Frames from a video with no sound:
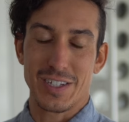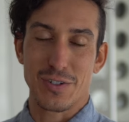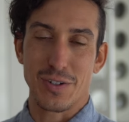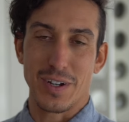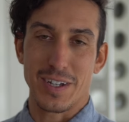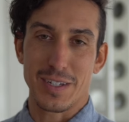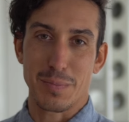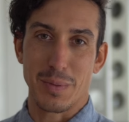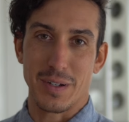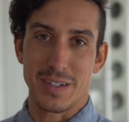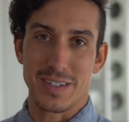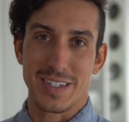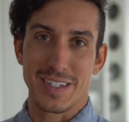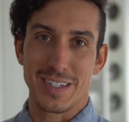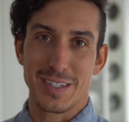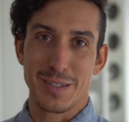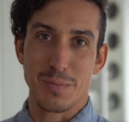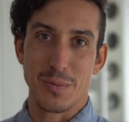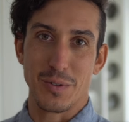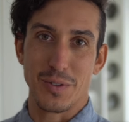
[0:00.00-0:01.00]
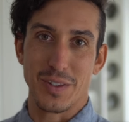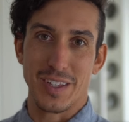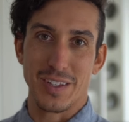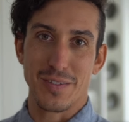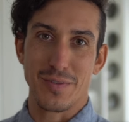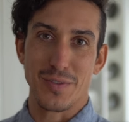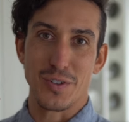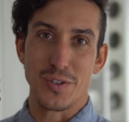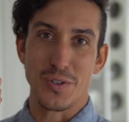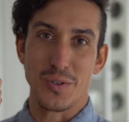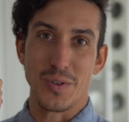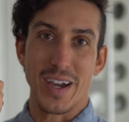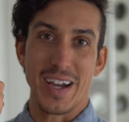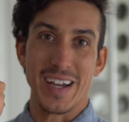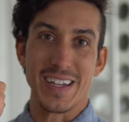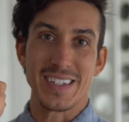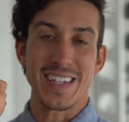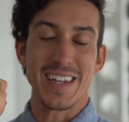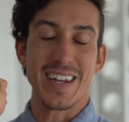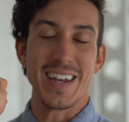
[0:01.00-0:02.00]
stress busting smoothie for you
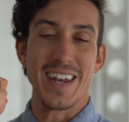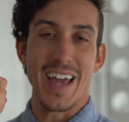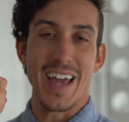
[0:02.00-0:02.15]
guys